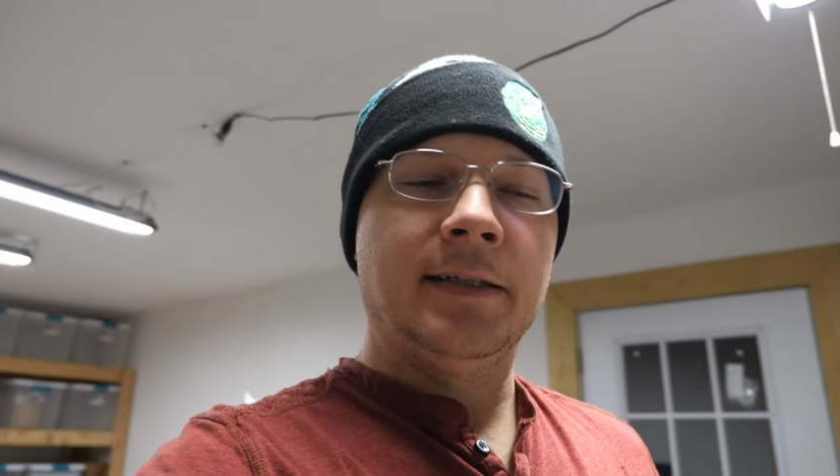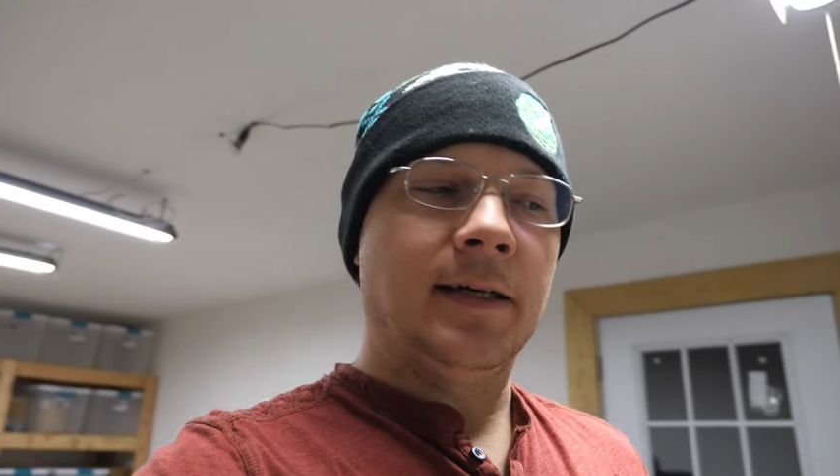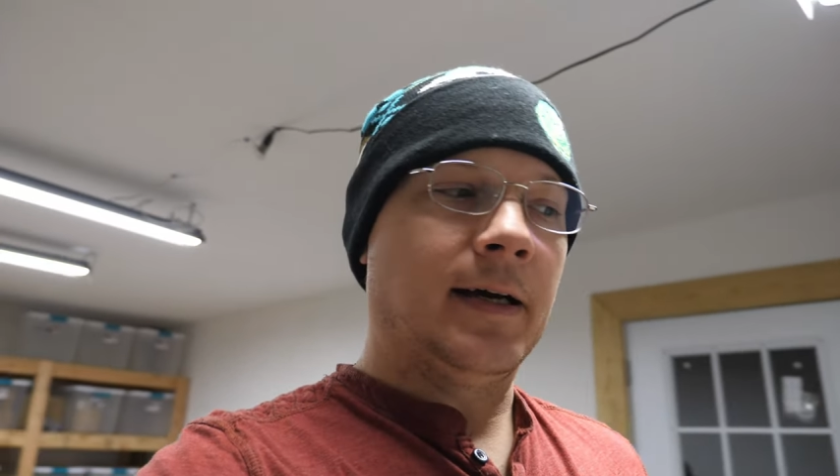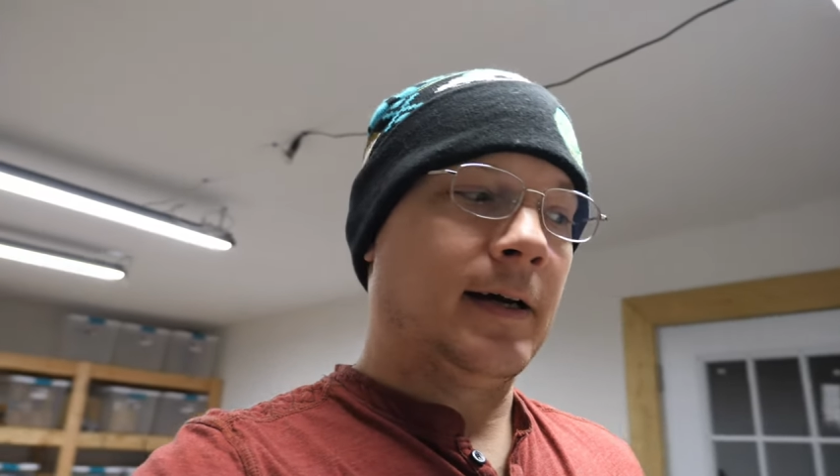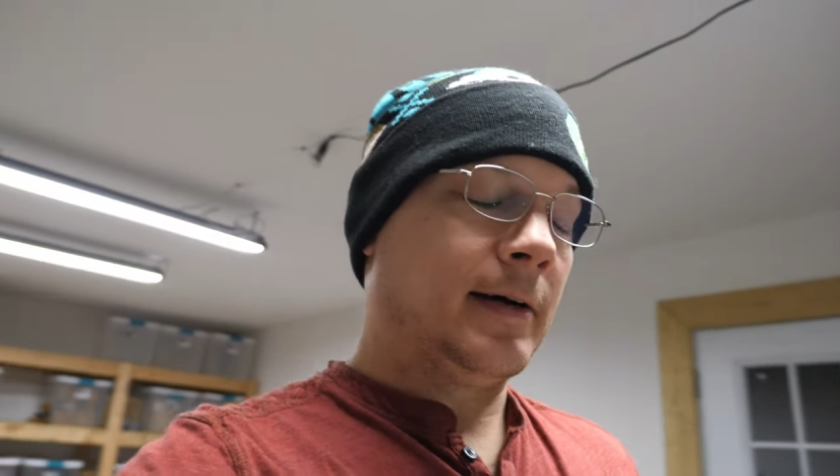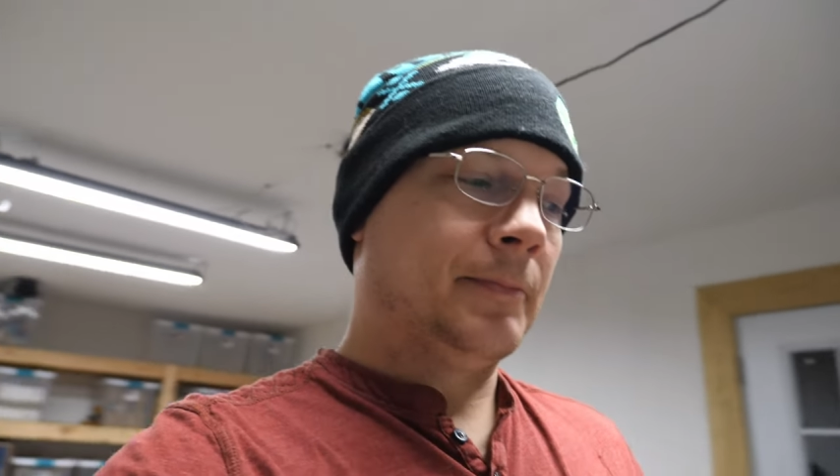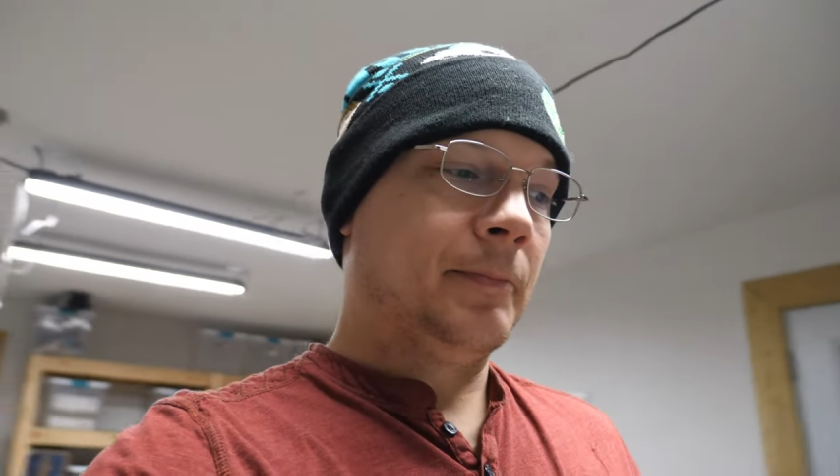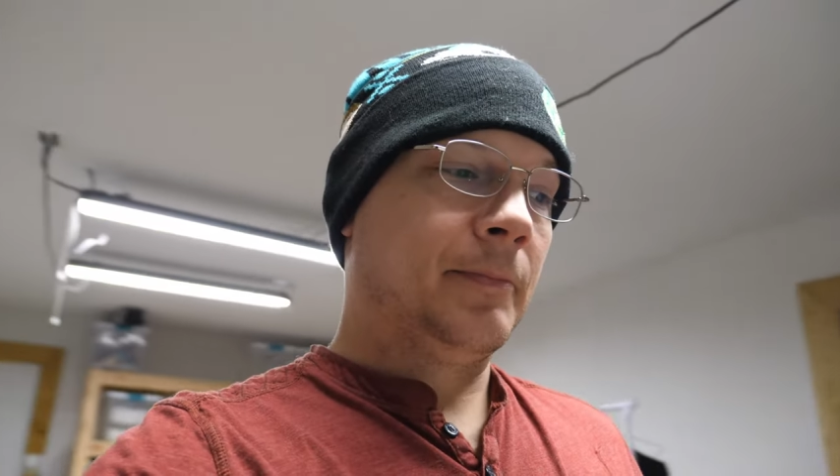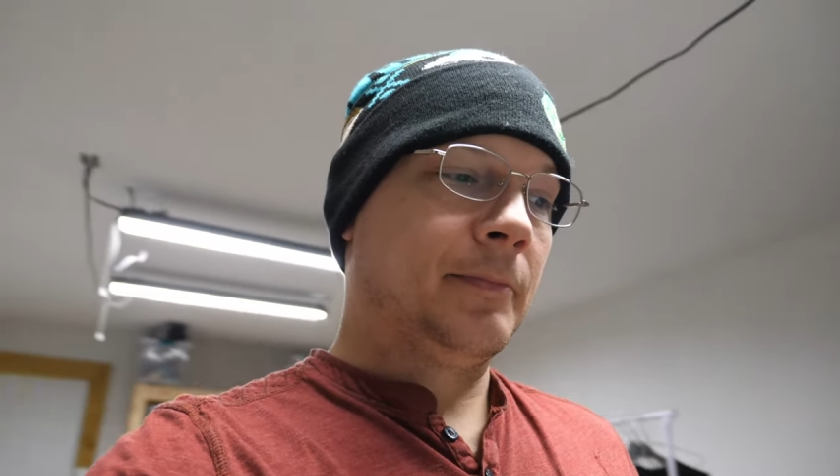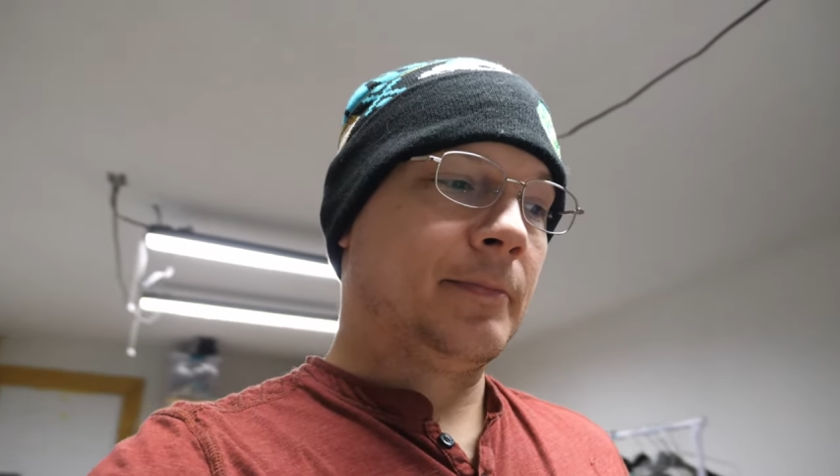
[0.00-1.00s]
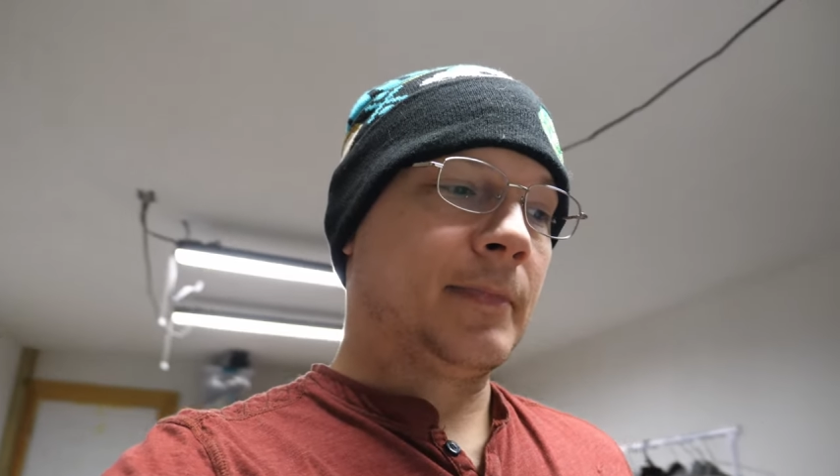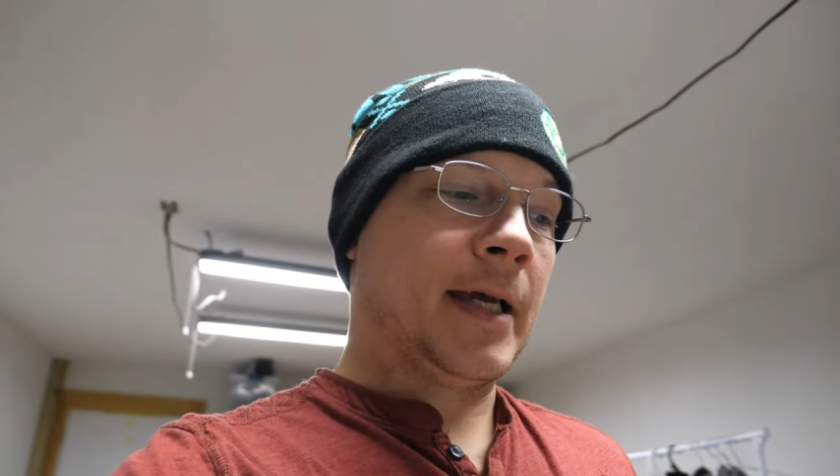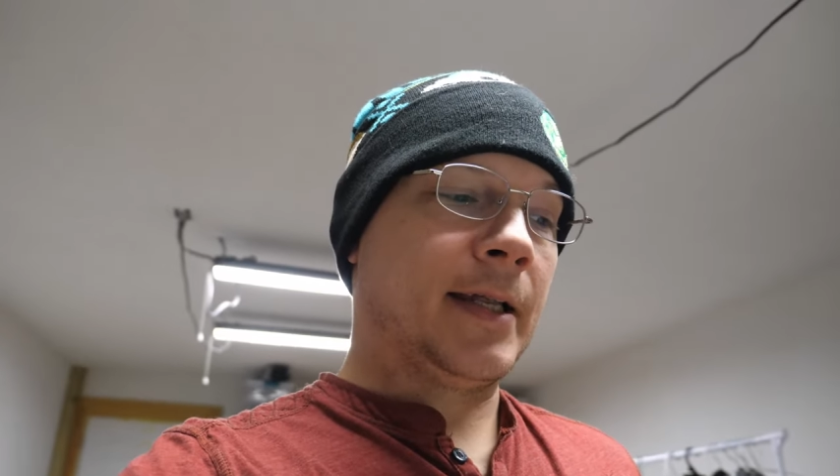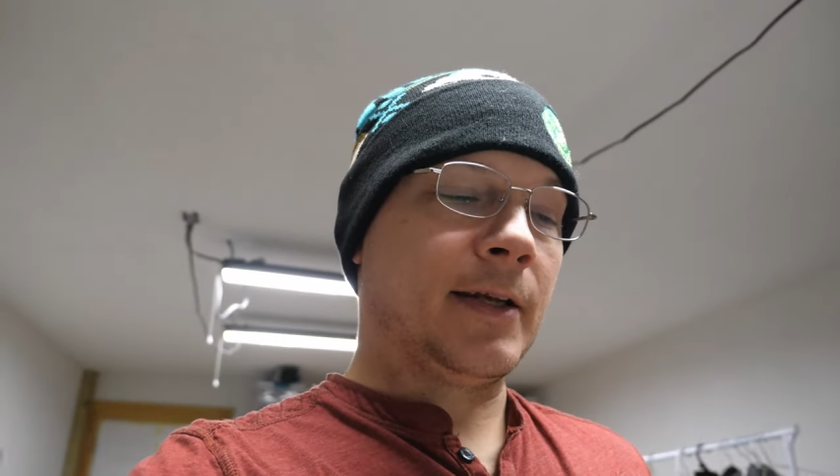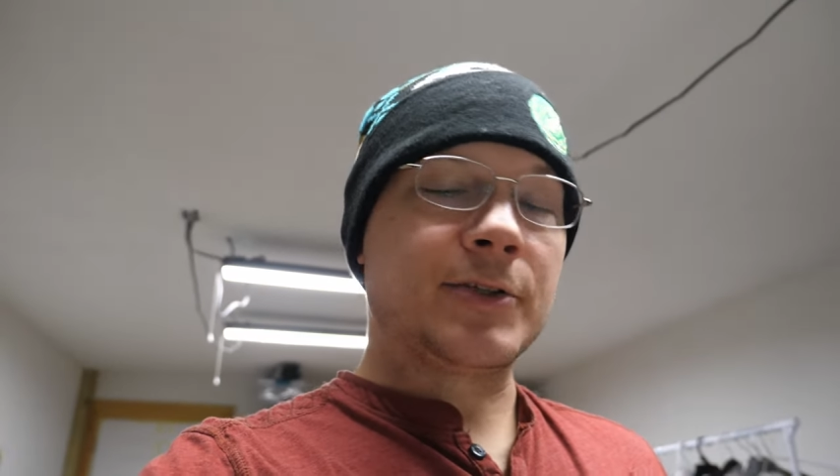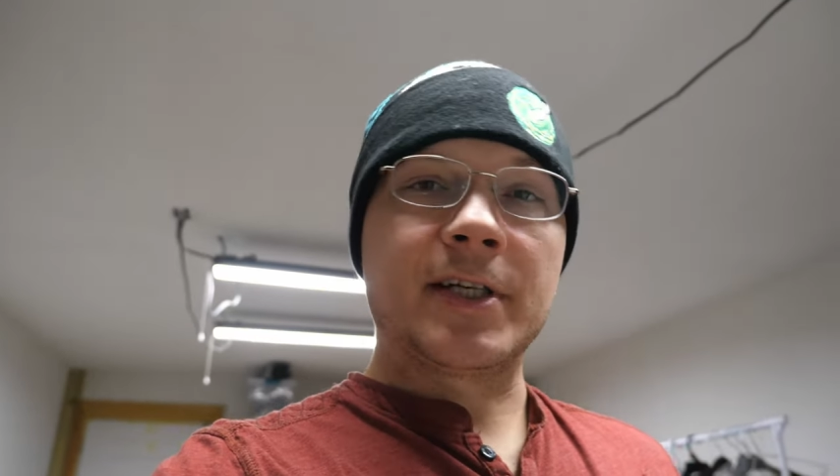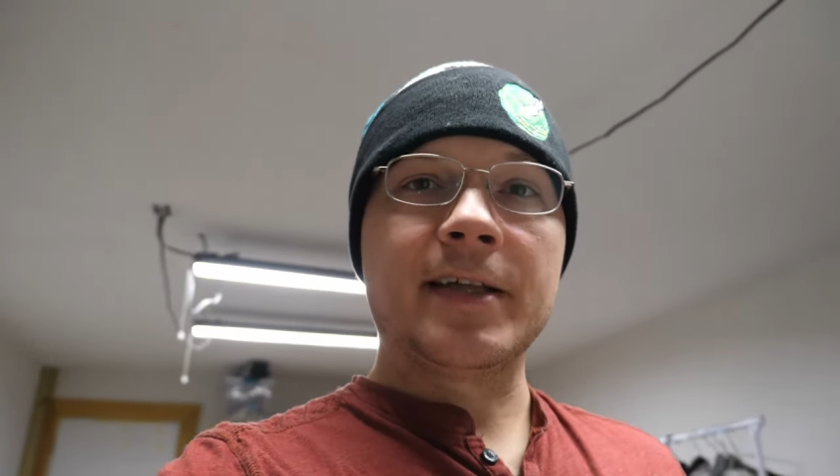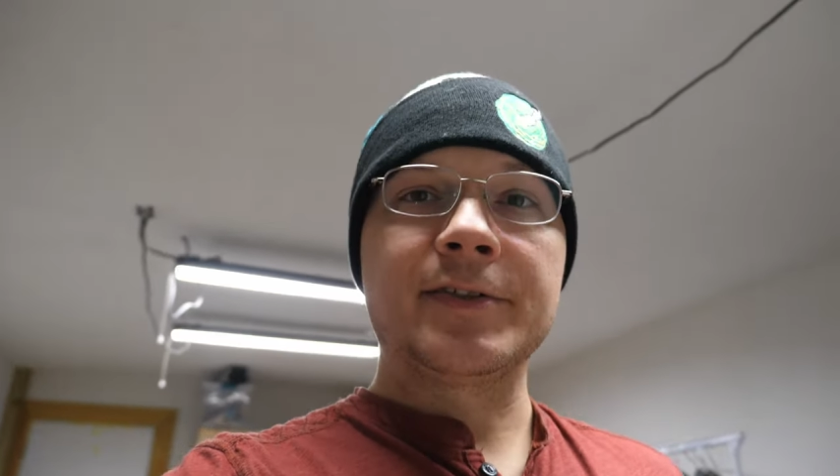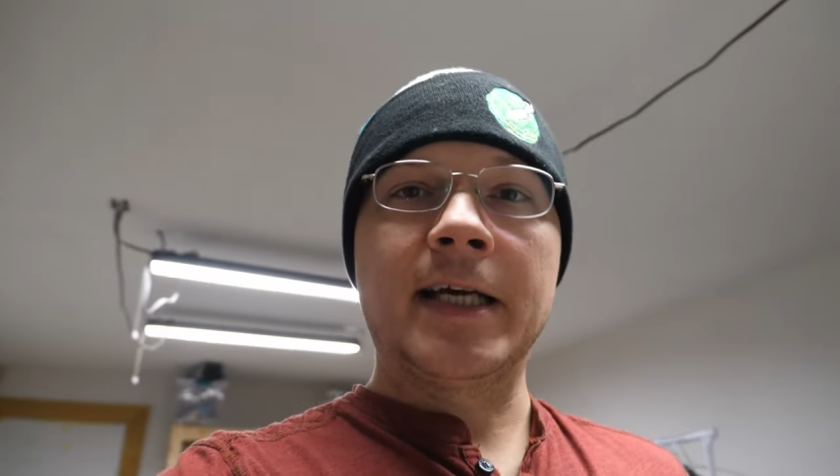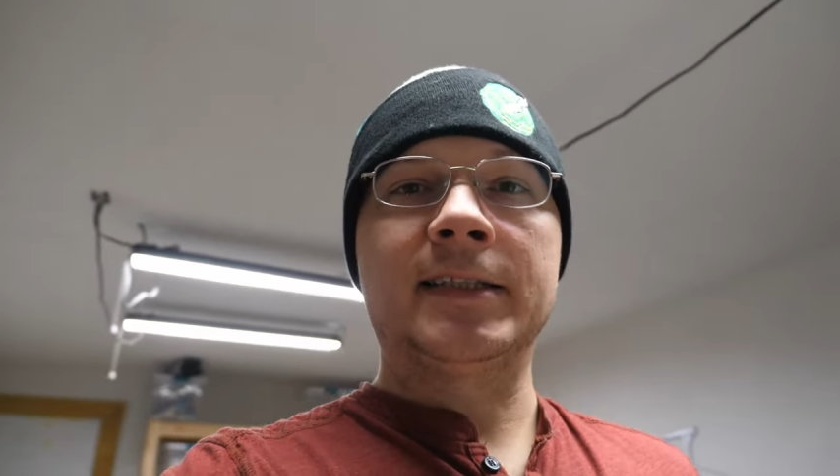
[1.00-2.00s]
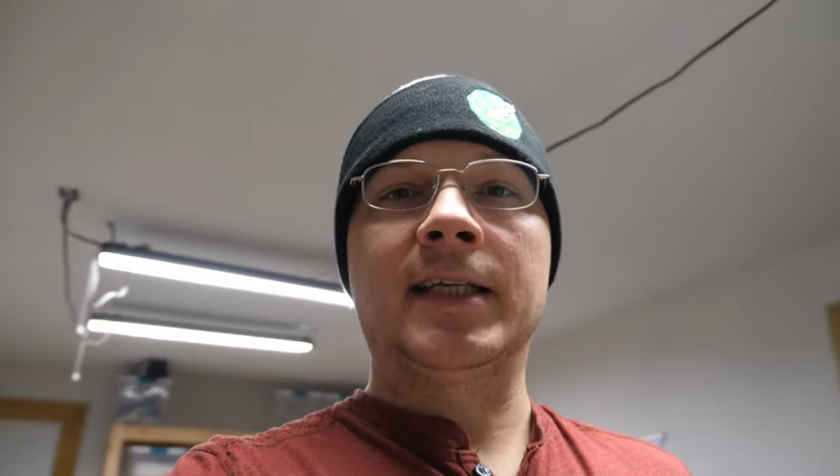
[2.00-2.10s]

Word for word: Uh, and there was another test